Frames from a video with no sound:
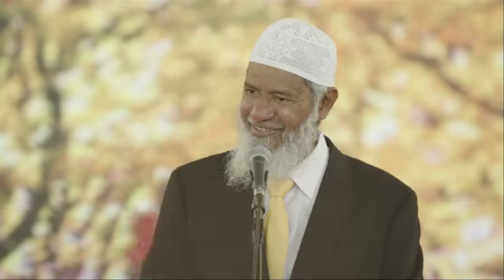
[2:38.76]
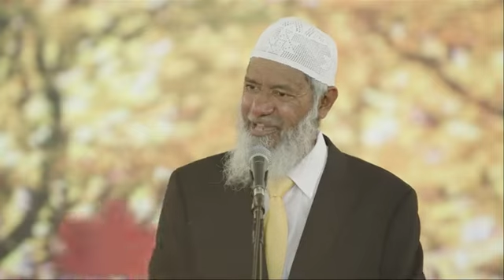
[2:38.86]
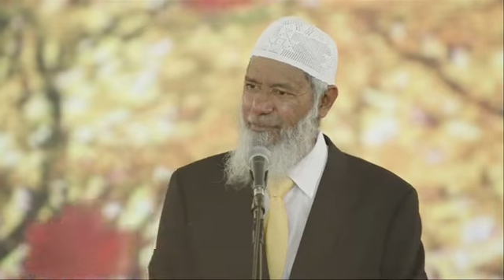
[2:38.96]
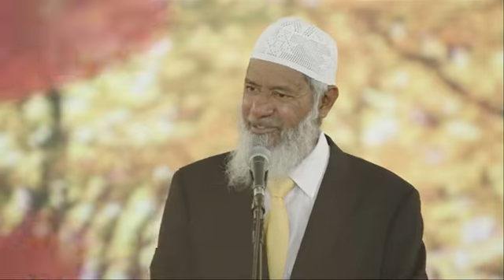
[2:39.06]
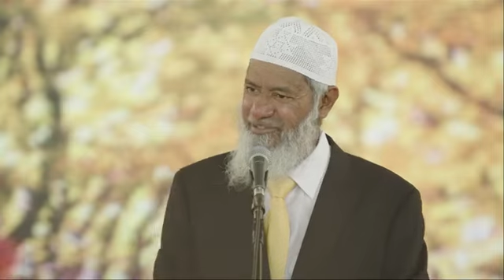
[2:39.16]

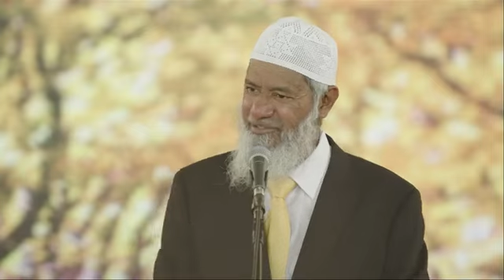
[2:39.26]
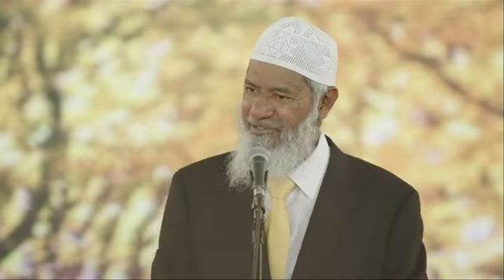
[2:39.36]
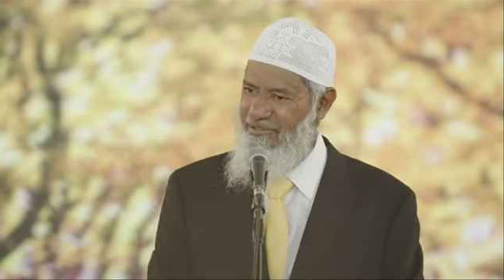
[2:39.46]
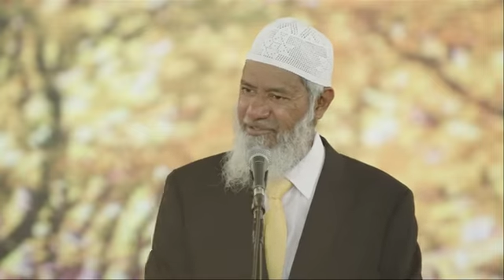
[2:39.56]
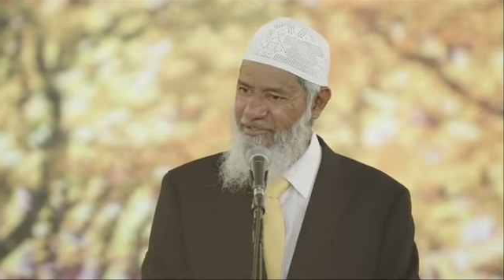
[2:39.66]
damaged.
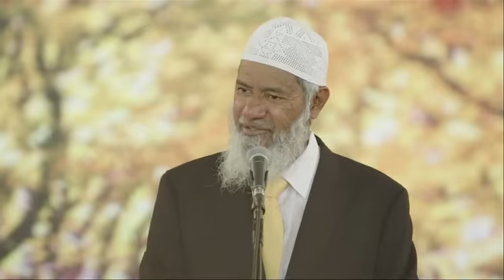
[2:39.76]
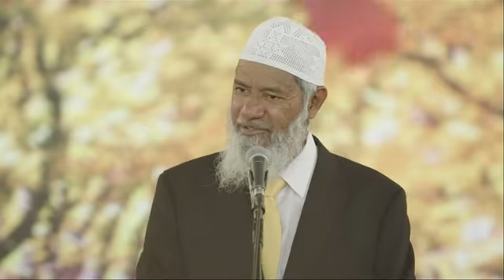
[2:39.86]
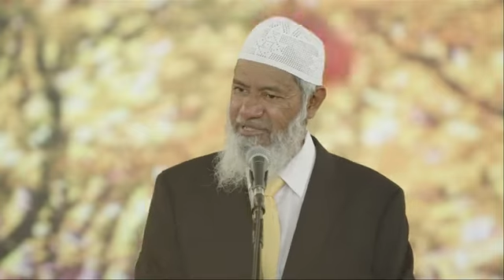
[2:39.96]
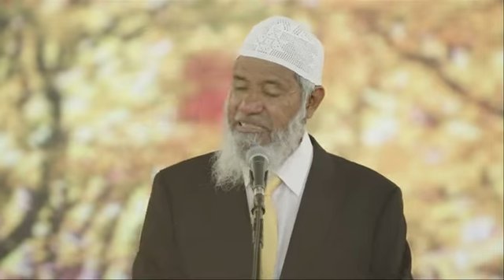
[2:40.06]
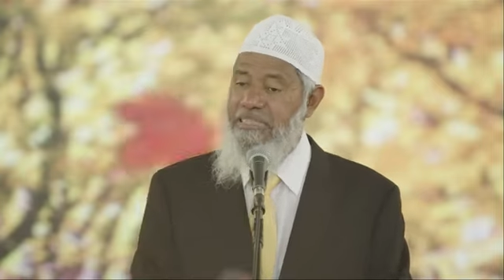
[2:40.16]

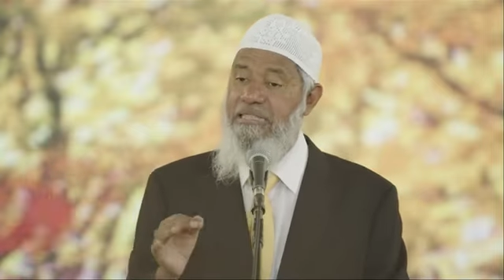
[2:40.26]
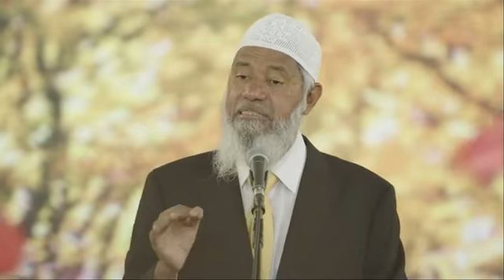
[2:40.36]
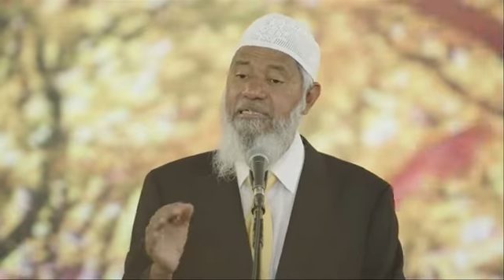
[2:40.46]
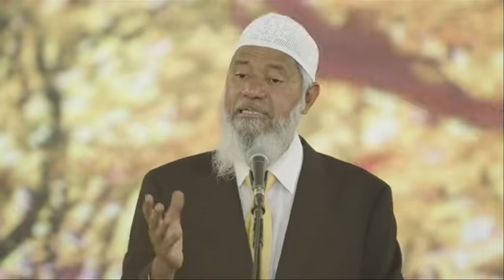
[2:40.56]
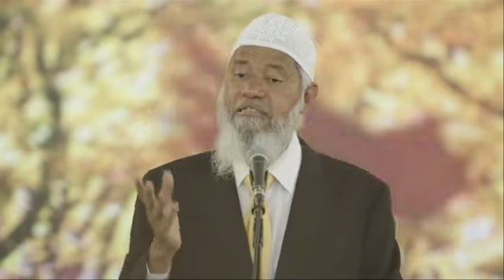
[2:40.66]
The
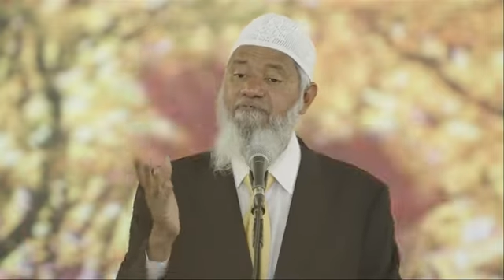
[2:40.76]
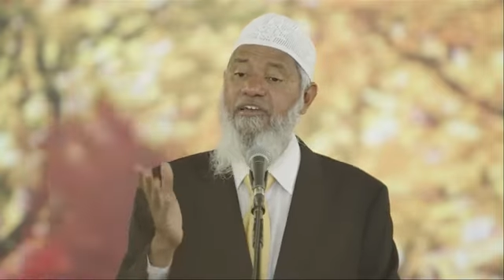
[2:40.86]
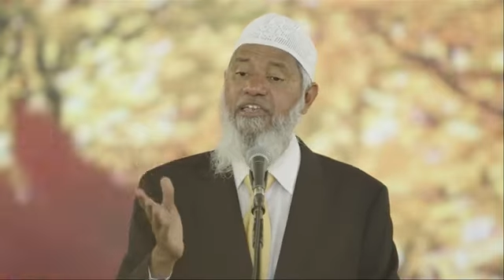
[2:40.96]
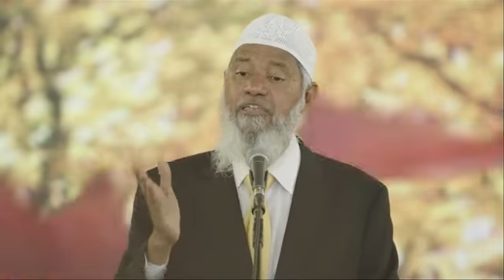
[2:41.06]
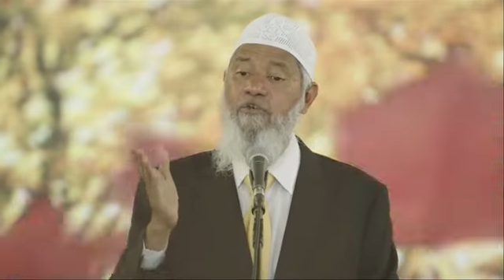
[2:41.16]
reason is
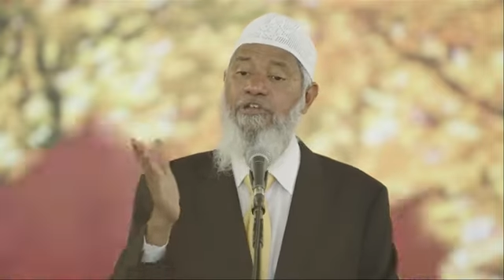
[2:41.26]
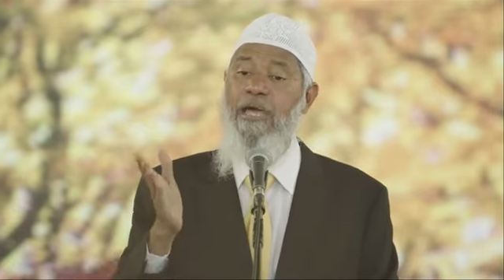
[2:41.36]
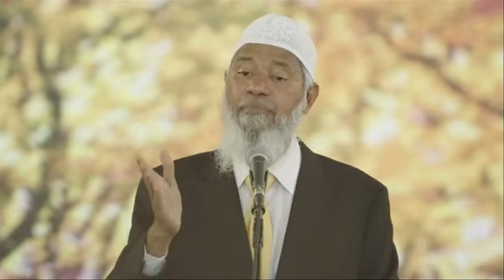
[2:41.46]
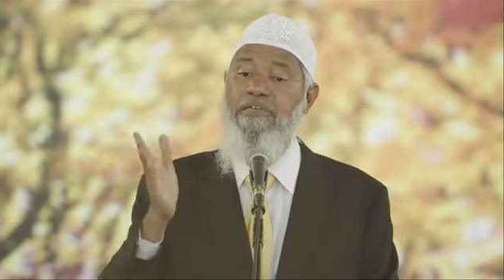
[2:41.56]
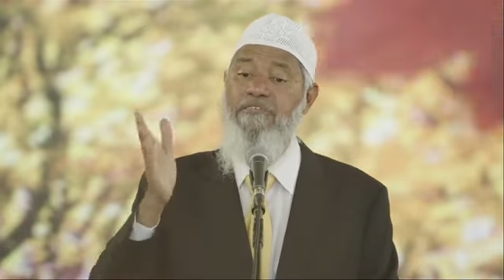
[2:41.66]
when you
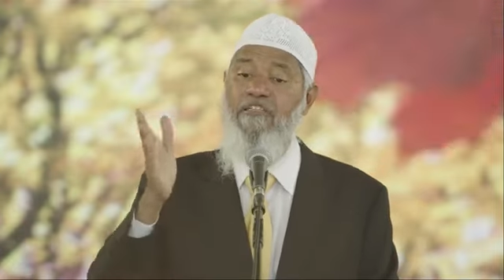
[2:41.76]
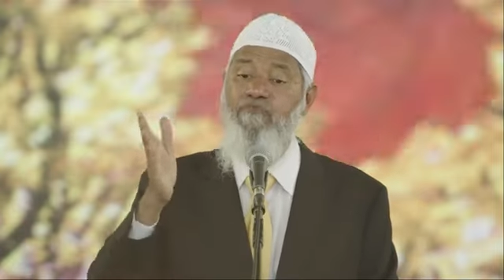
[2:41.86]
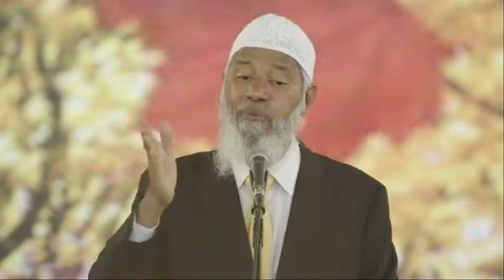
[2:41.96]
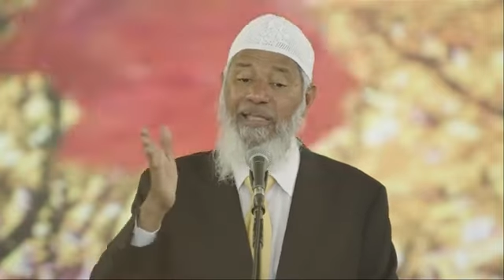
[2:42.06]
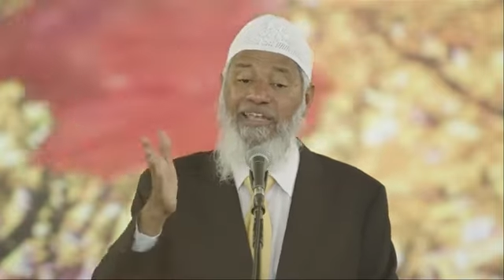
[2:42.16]
damage the
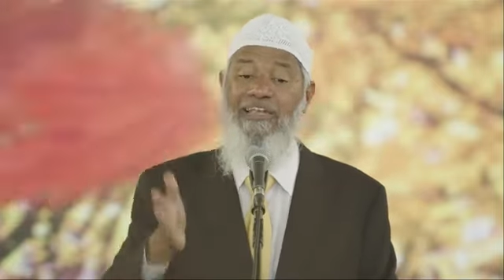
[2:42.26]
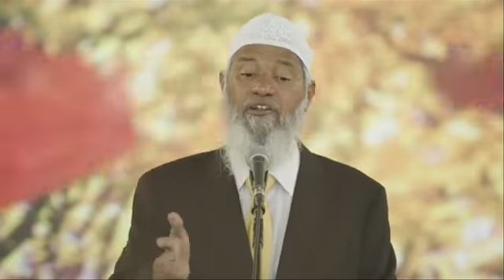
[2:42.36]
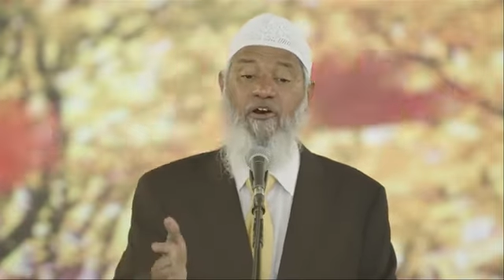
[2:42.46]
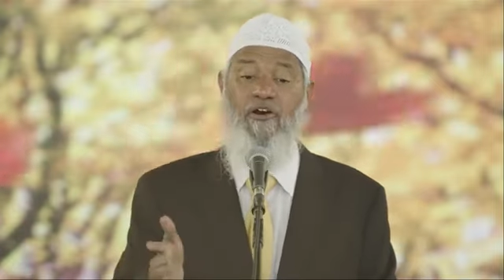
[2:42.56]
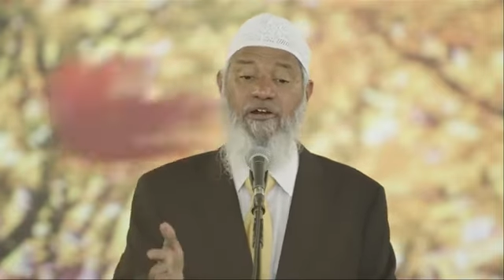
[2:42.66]
spinal
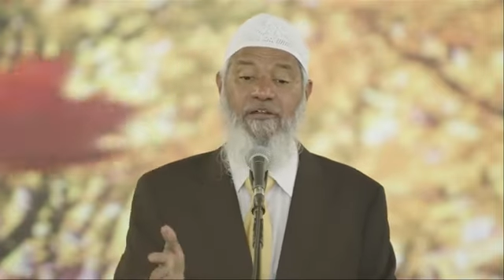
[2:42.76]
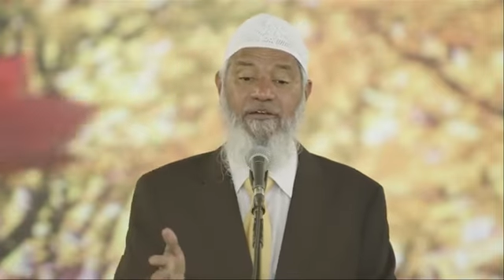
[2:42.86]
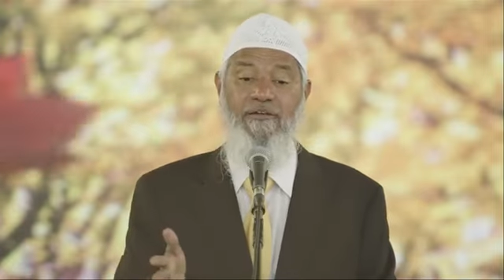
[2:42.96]
cord,